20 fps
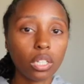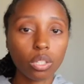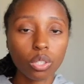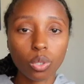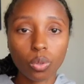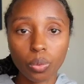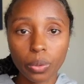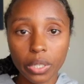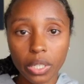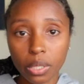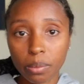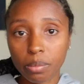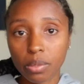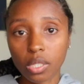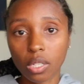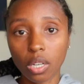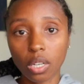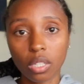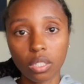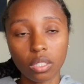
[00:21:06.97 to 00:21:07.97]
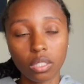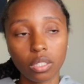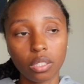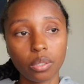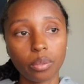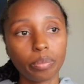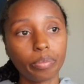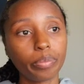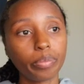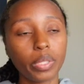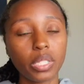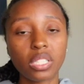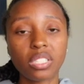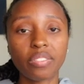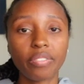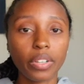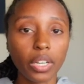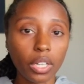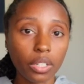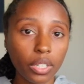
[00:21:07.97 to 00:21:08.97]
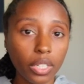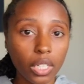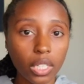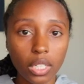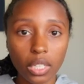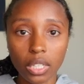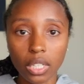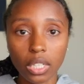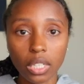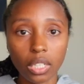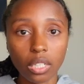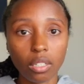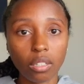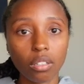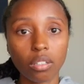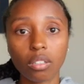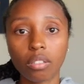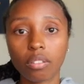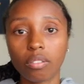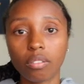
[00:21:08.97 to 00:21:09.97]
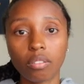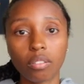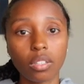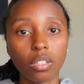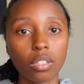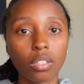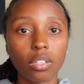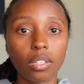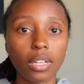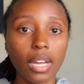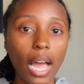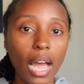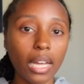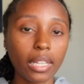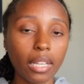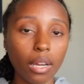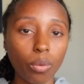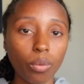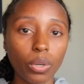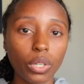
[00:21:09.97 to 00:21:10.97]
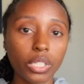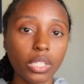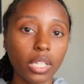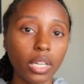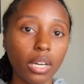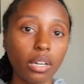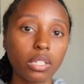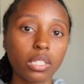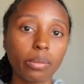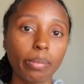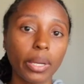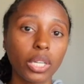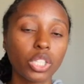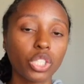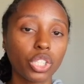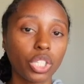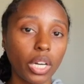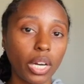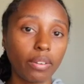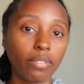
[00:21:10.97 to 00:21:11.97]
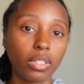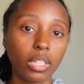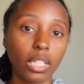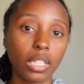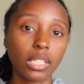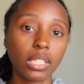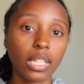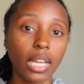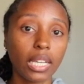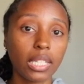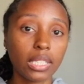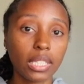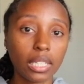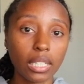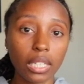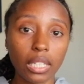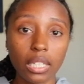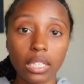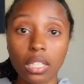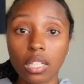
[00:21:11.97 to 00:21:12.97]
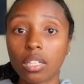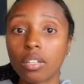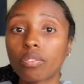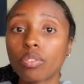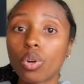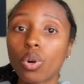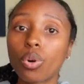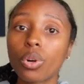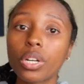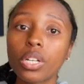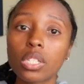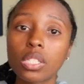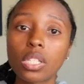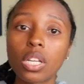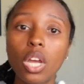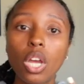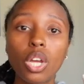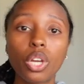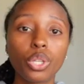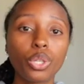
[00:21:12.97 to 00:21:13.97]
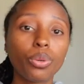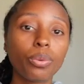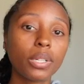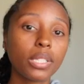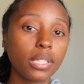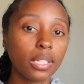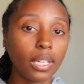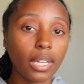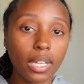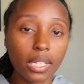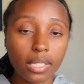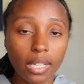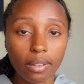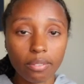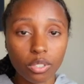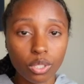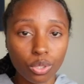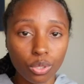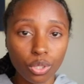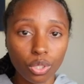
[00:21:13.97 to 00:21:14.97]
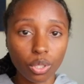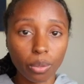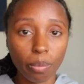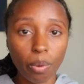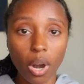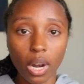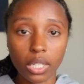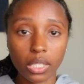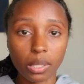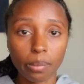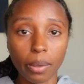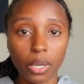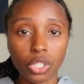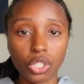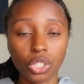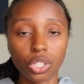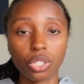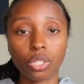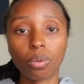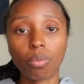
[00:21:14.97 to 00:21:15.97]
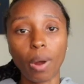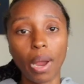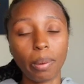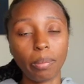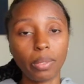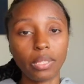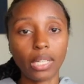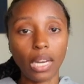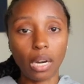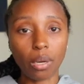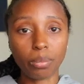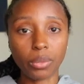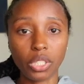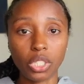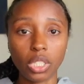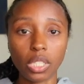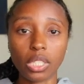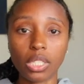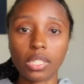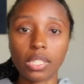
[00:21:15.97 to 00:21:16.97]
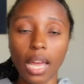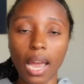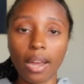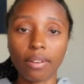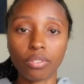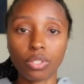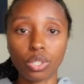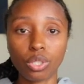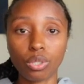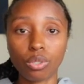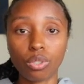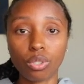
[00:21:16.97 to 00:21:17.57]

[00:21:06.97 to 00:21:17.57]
equipped. It's very clean. The guy that works in there is making sure everything stays clean. Then, of course, you as a guest have to do your part to make sure you're wiping down machines after you